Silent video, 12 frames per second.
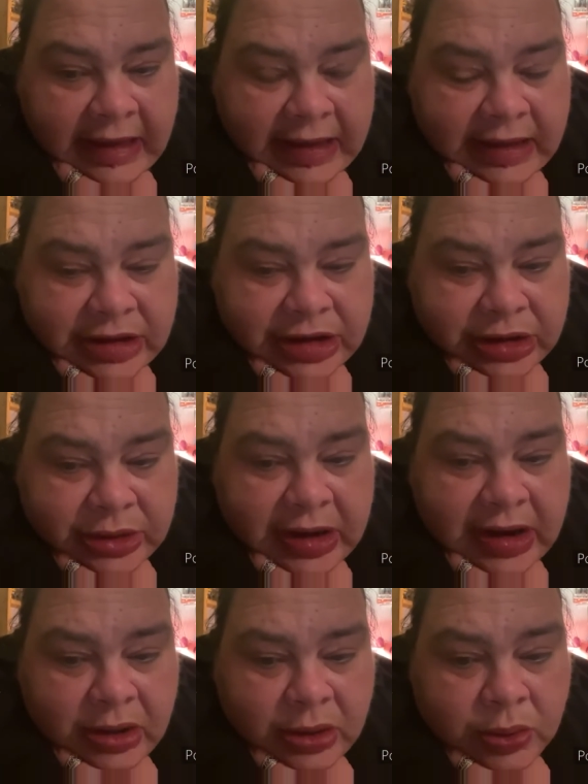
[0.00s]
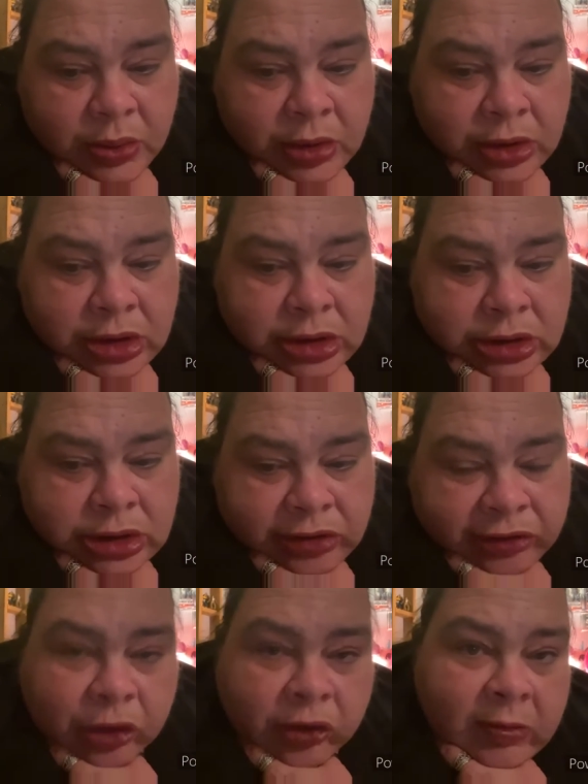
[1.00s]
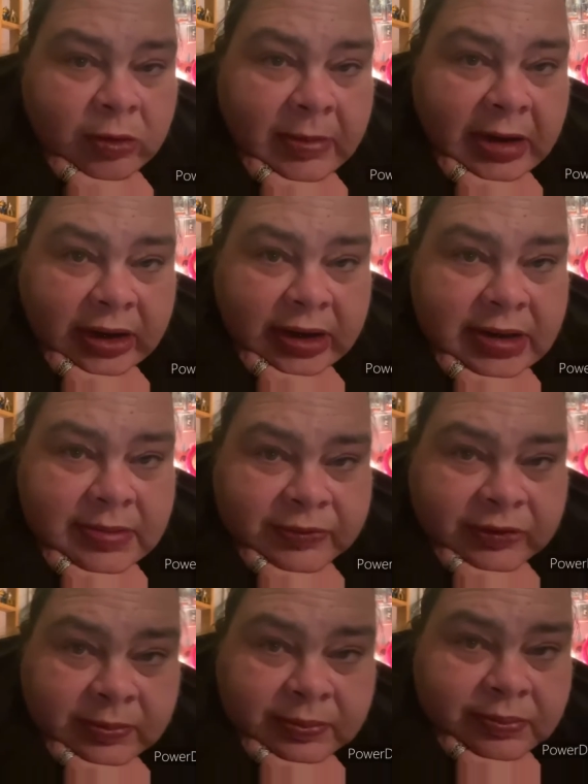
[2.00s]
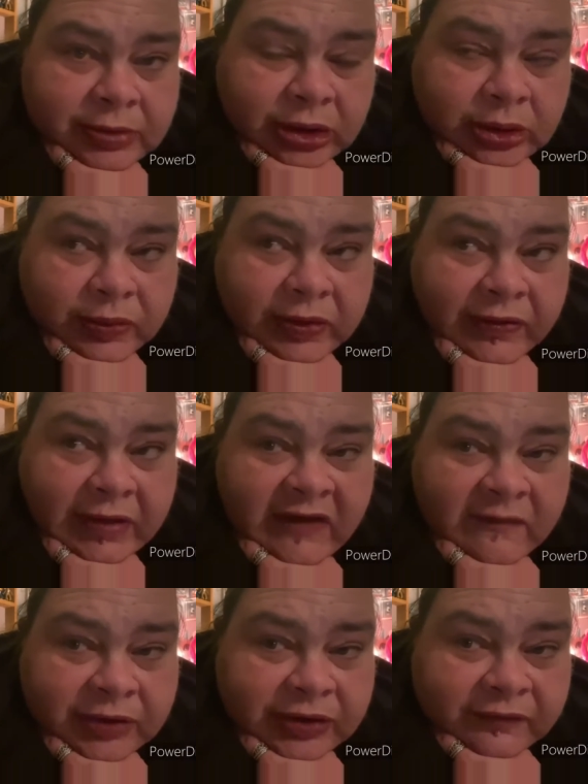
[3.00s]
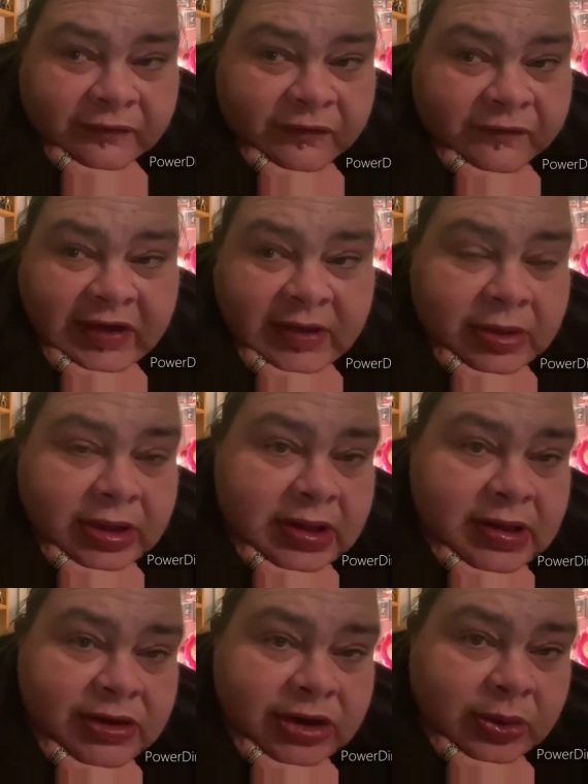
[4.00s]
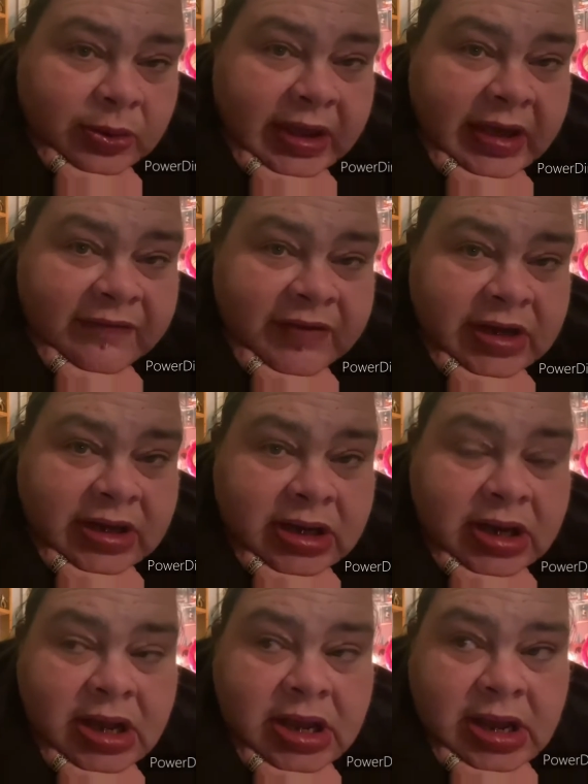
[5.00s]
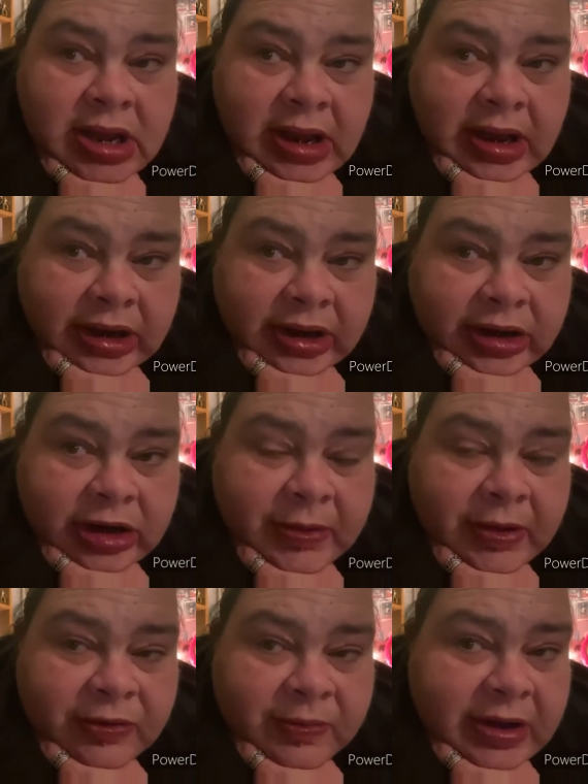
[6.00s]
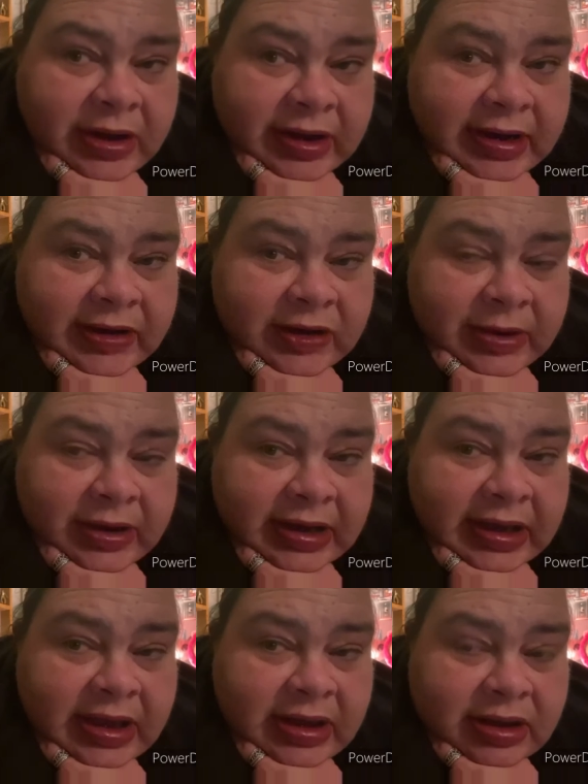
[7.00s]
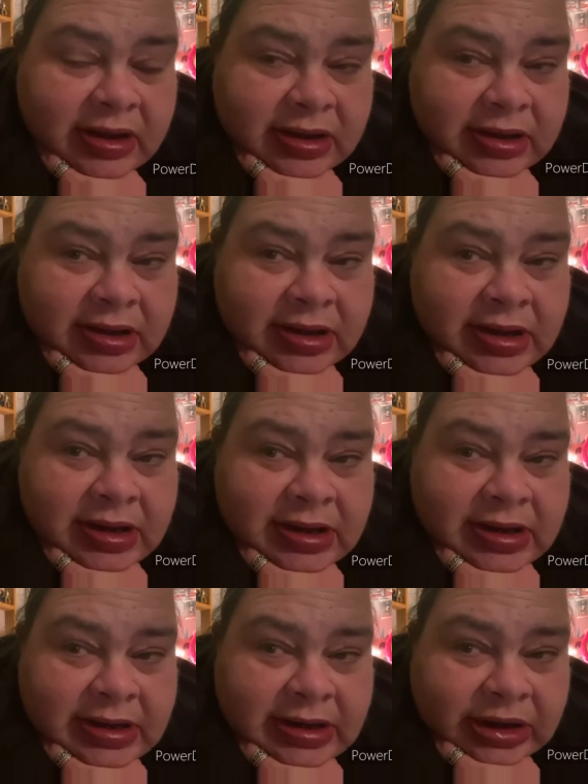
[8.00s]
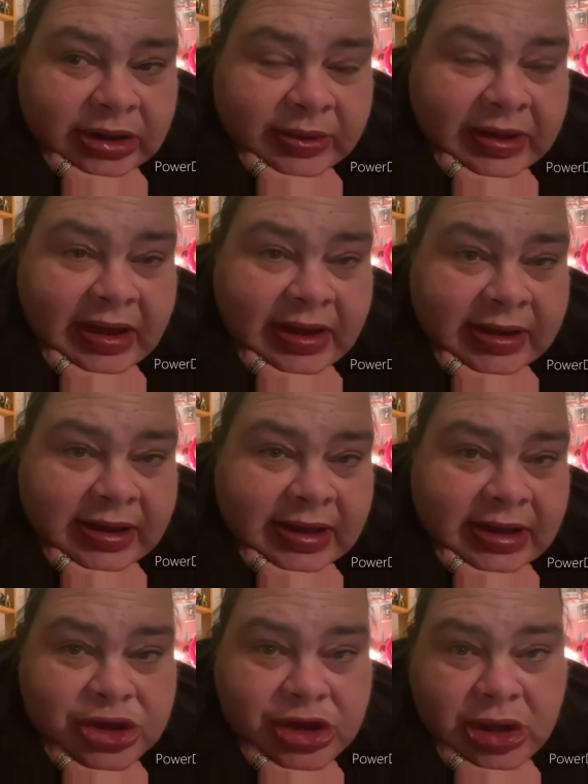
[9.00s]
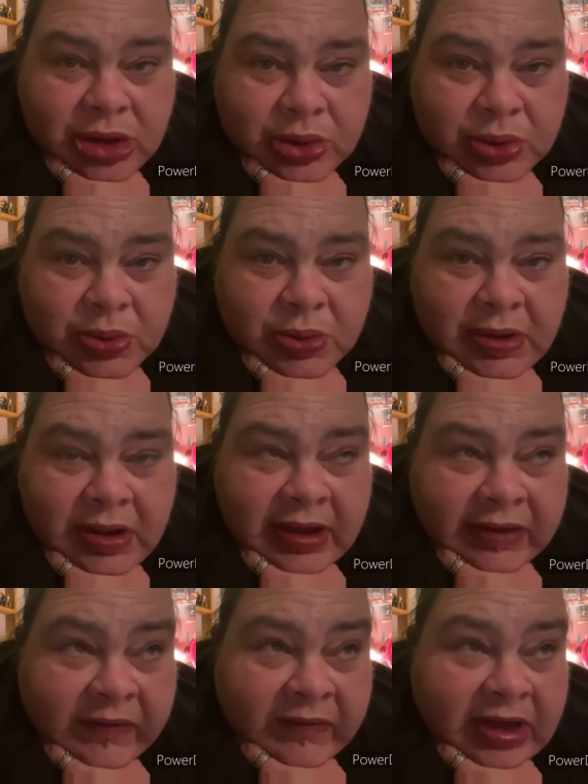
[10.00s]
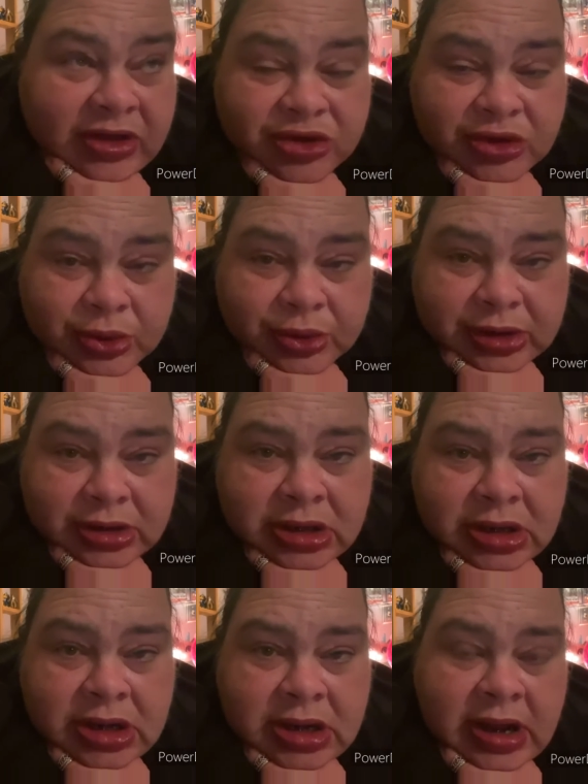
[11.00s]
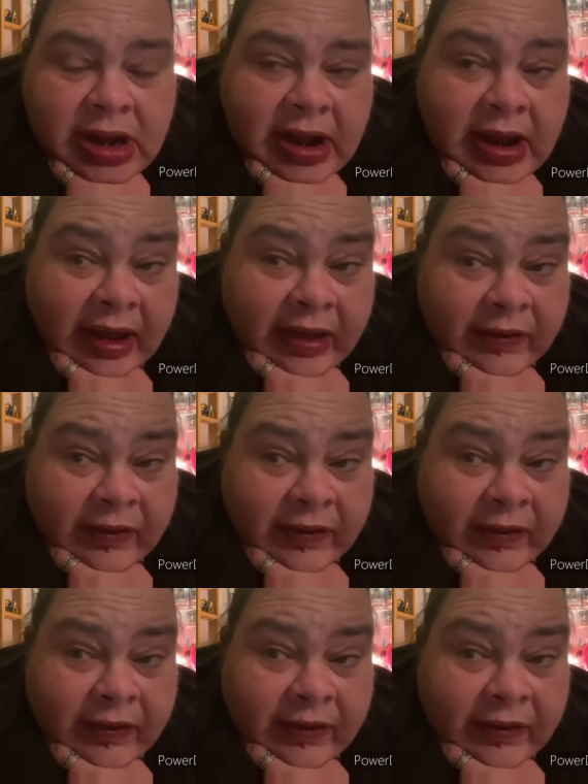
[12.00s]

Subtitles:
you know, now 2 of them are married to, you know, they have beautiful families. You know, Kevin and Eric are both married. They're married to, you know, Kelly and Joe, and they've got children, and